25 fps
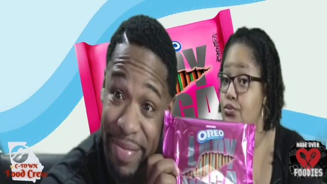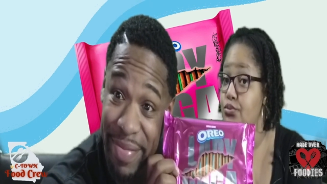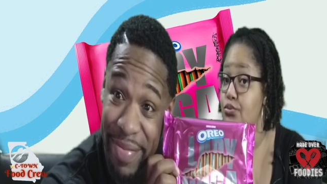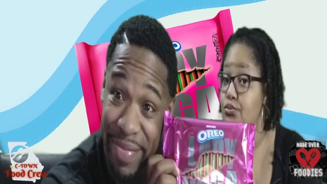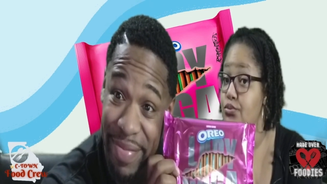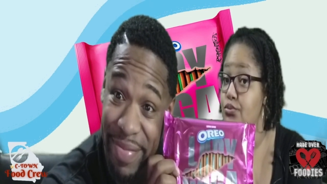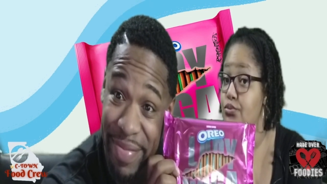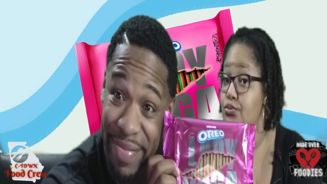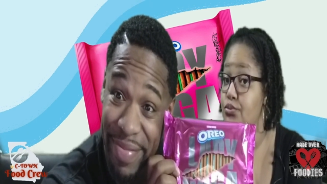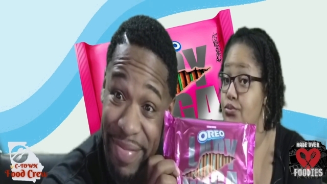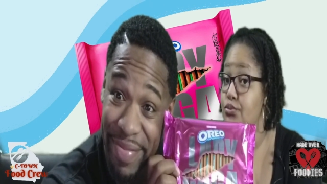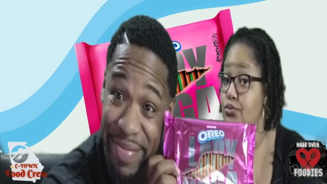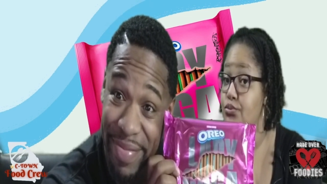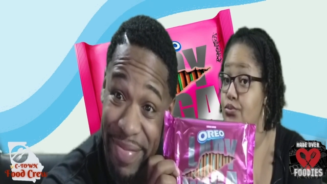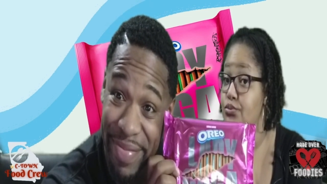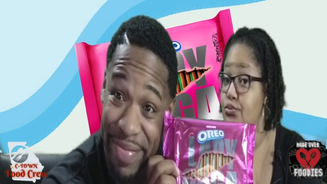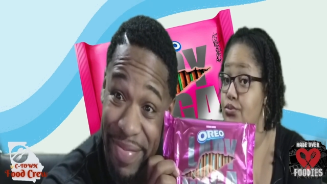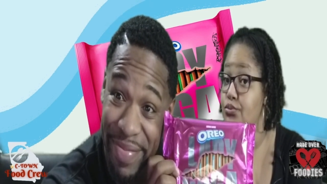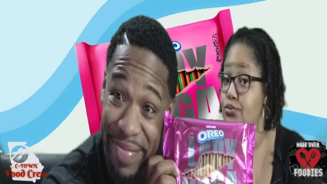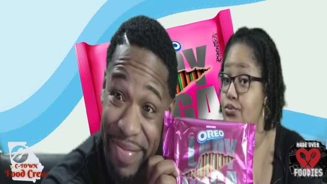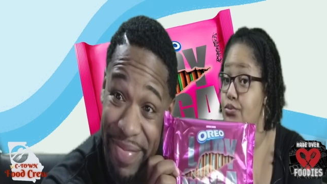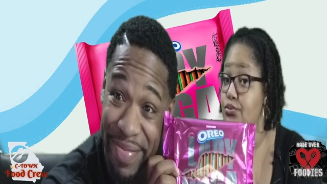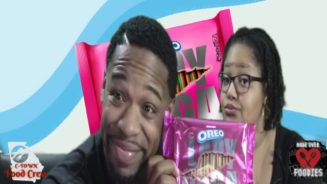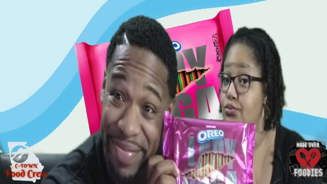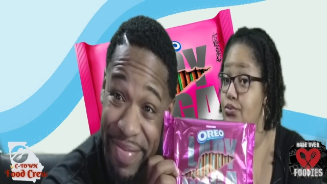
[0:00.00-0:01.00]

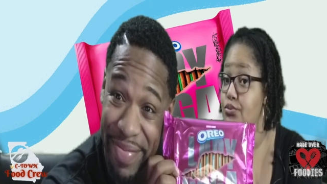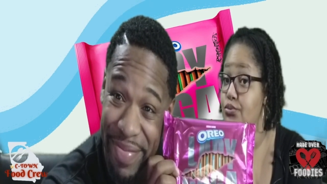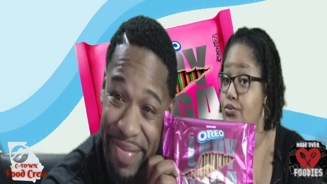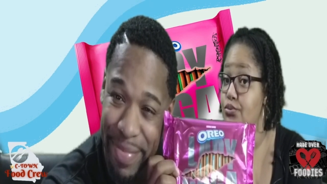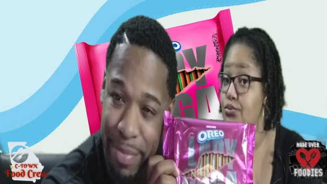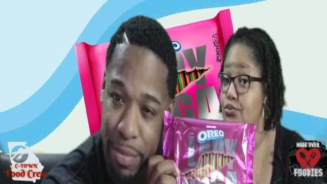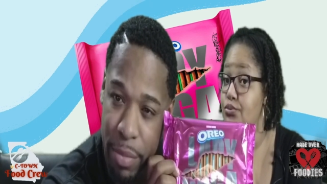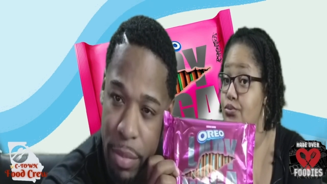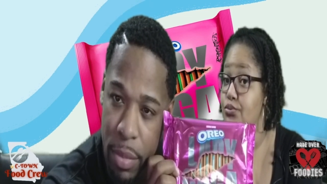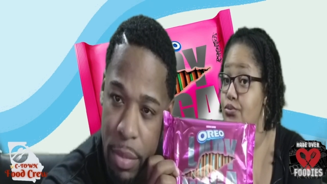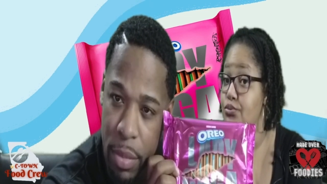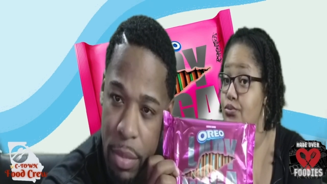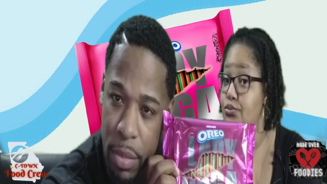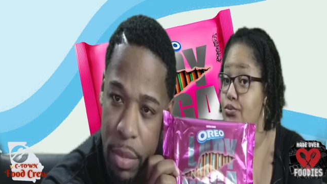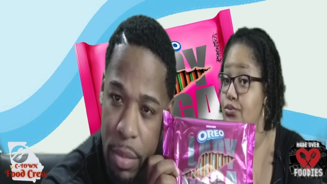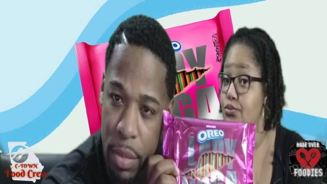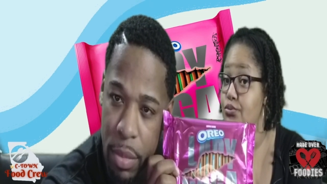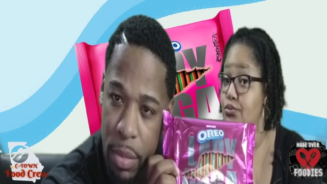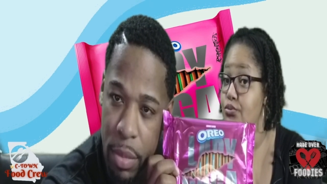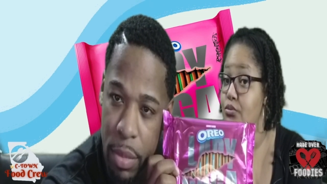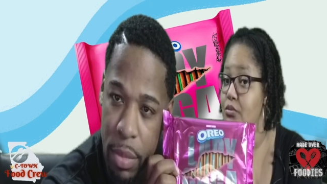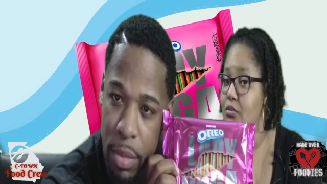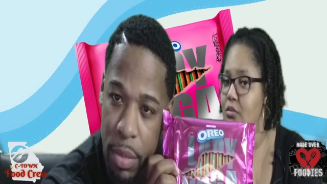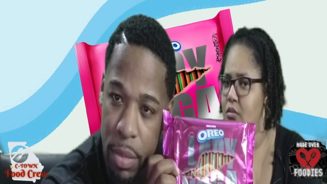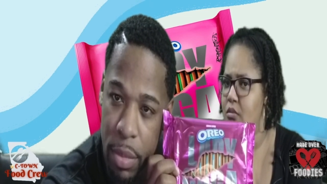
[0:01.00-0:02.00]

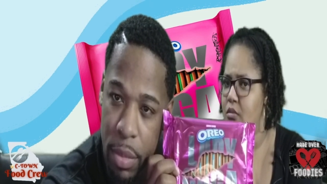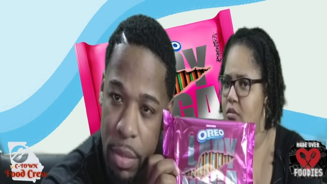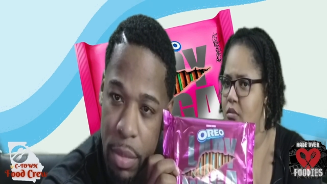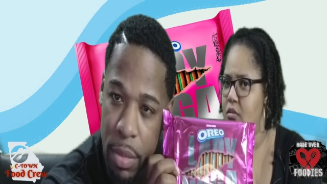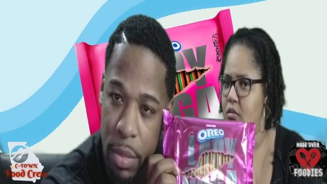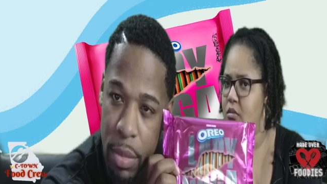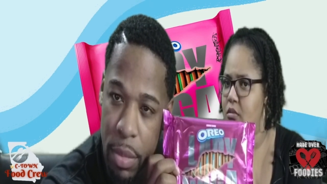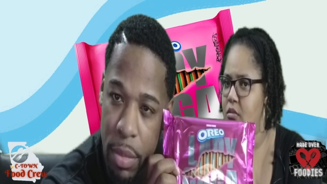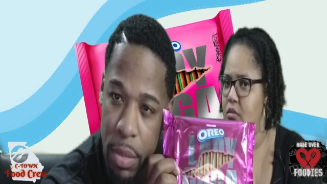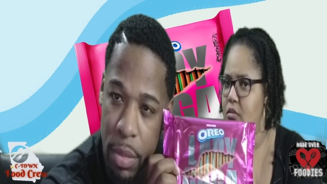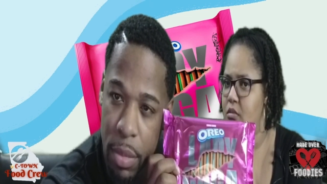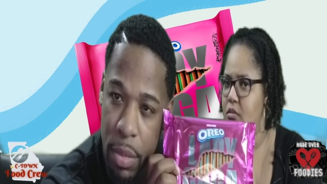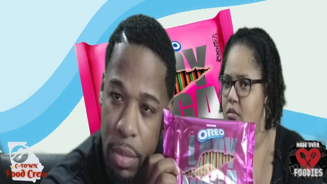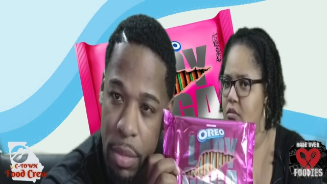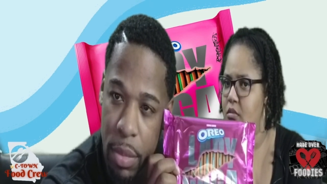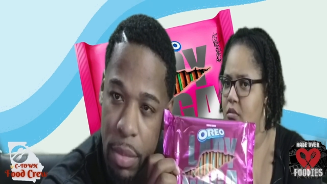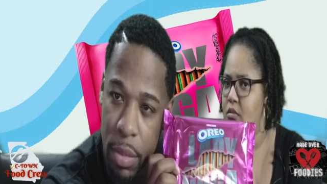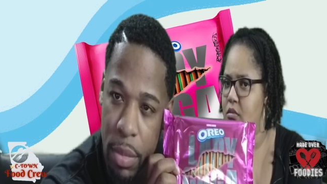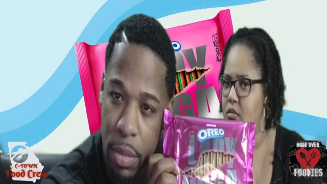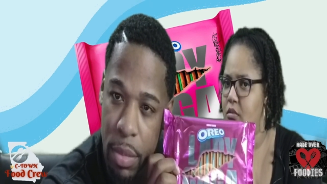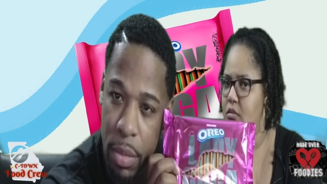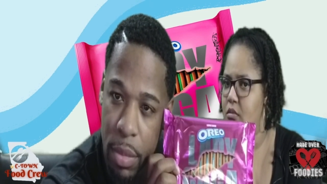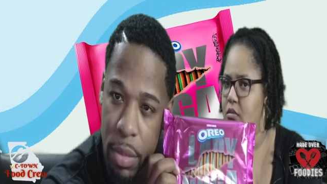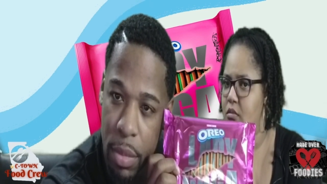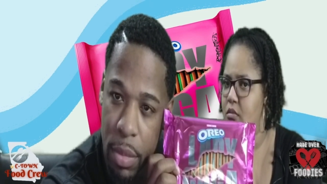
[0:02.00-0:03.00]

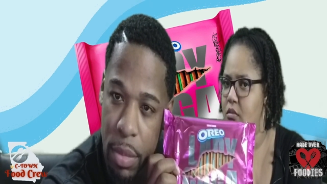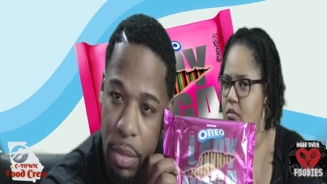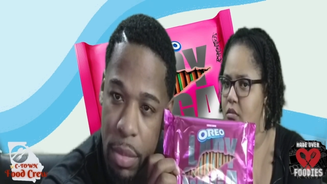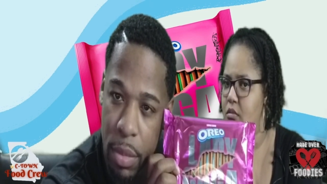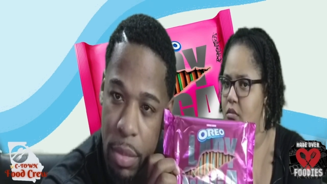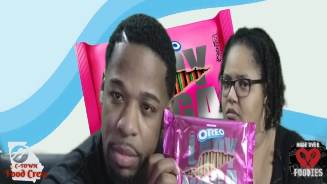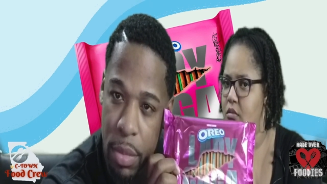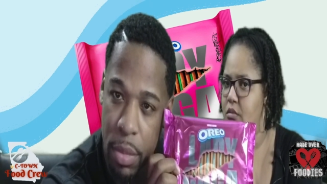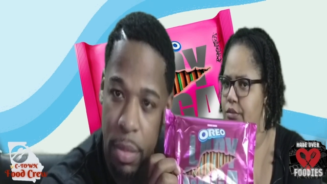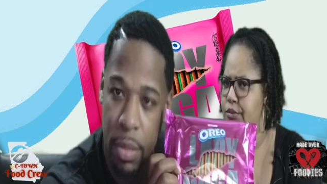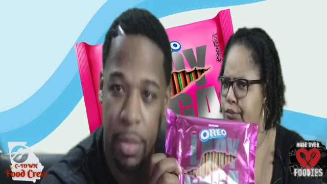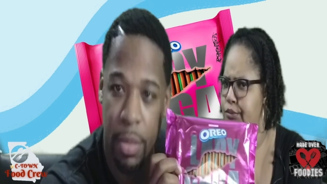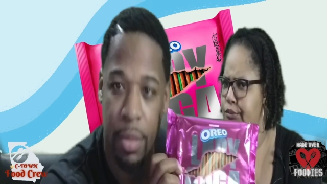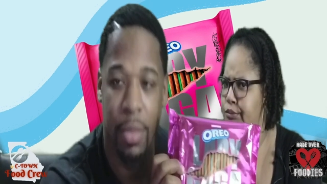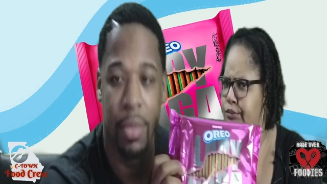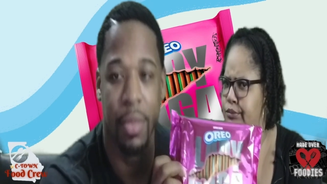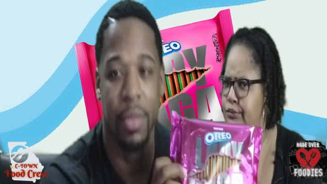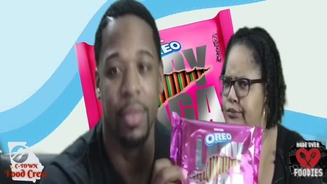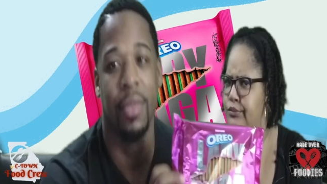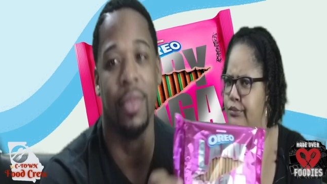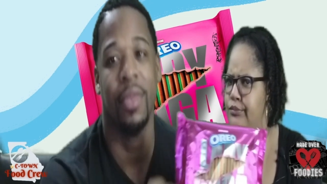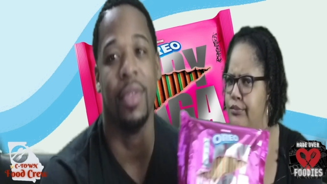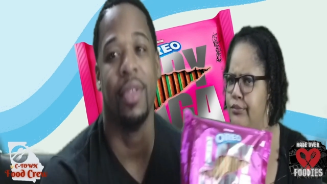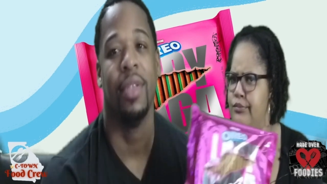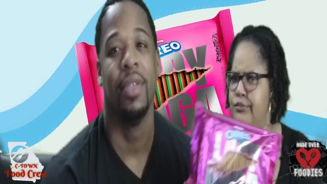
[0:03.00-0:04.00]

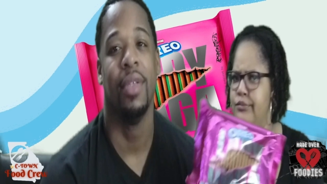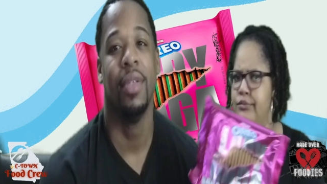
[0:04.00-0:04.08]
(silence)